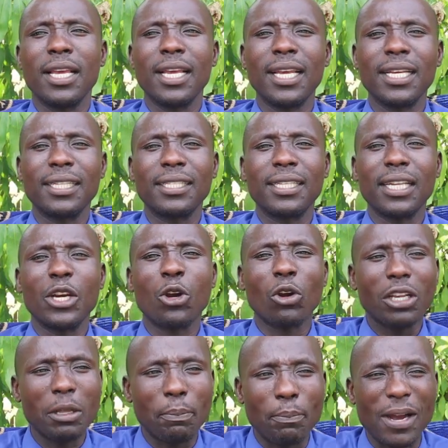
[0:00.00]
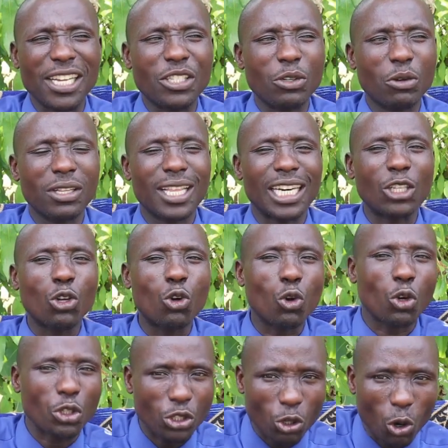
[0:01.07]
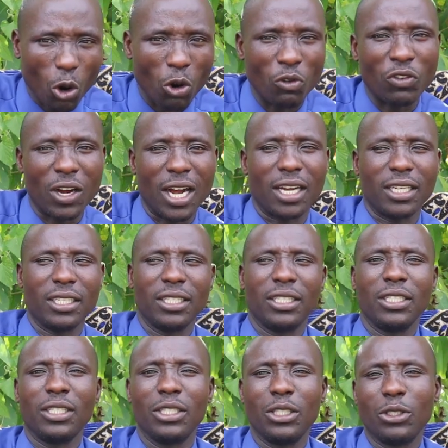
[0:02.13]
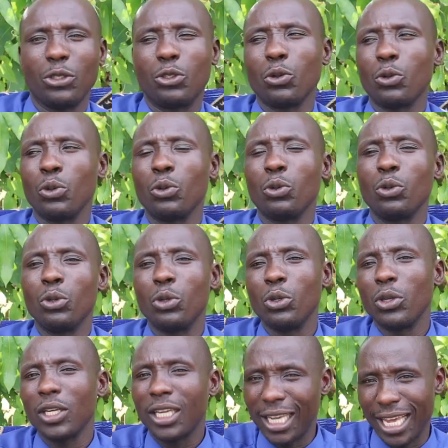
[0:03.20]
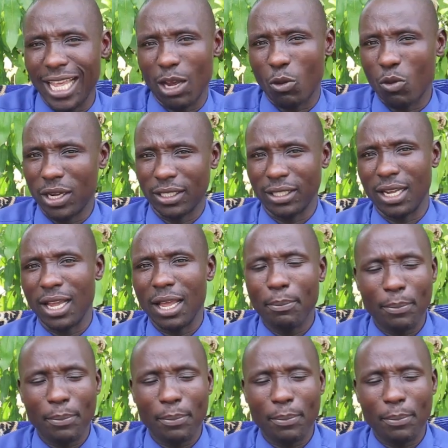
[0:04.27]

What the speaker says: is not the person that crossed over to Kenya Kwanza.